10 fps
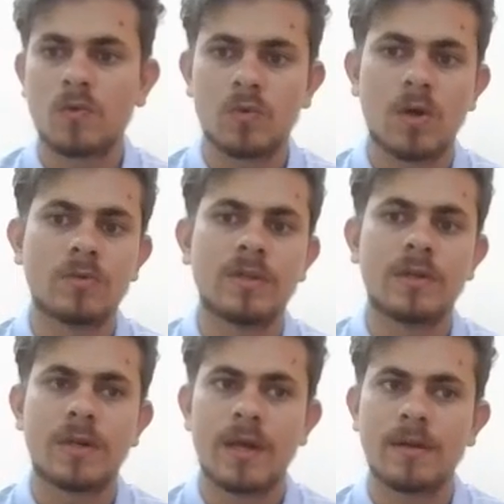
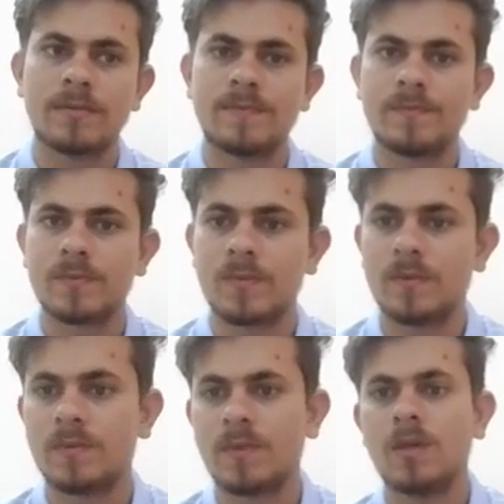
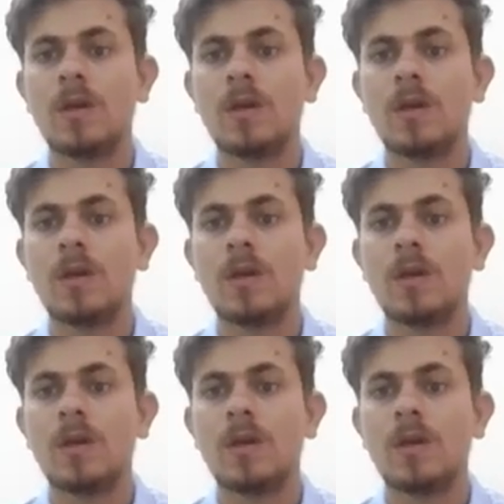2010.